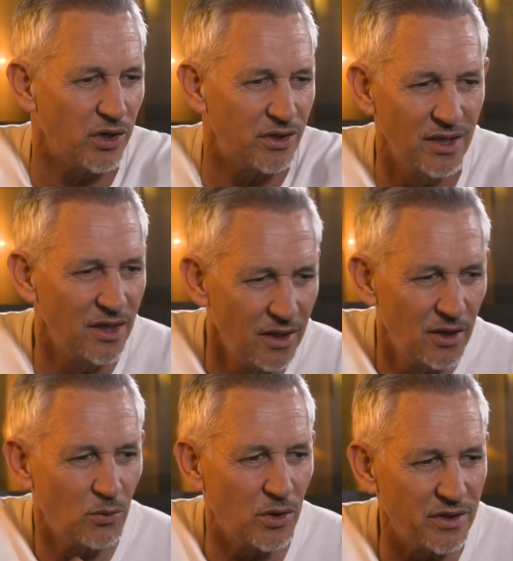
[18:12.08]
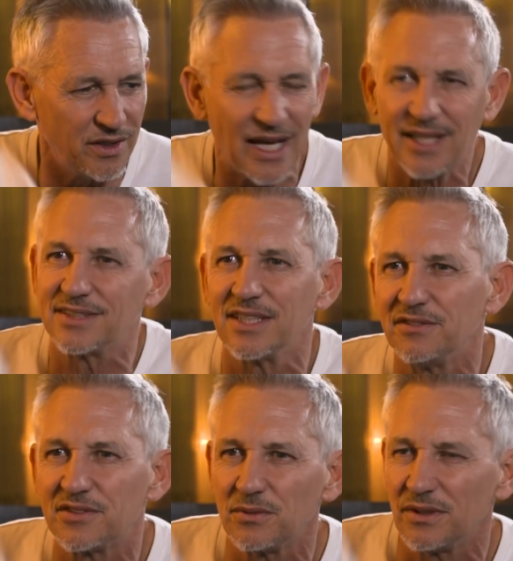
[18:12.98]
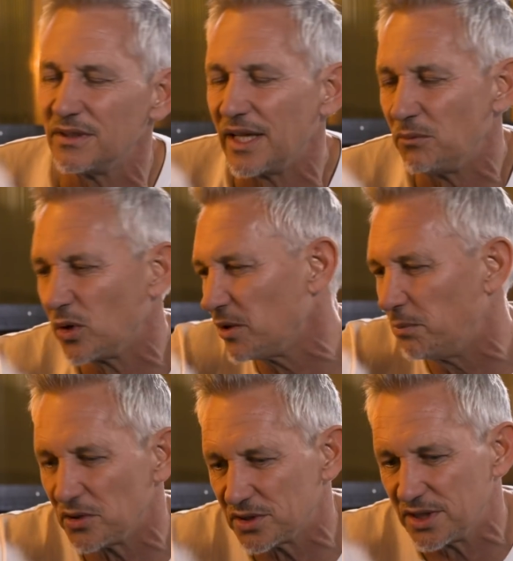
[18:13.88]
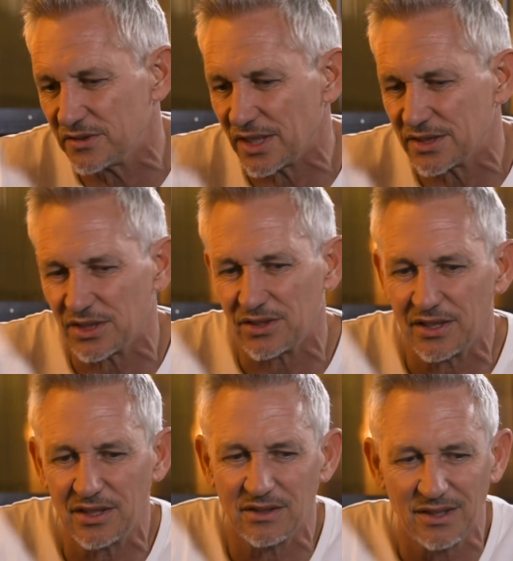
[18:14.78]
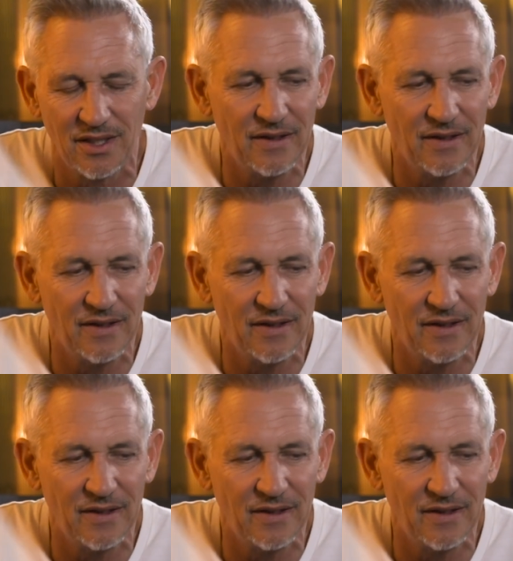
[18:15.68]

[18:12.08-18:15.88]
what are what are the negatives, what are the positives, etc. I didn't.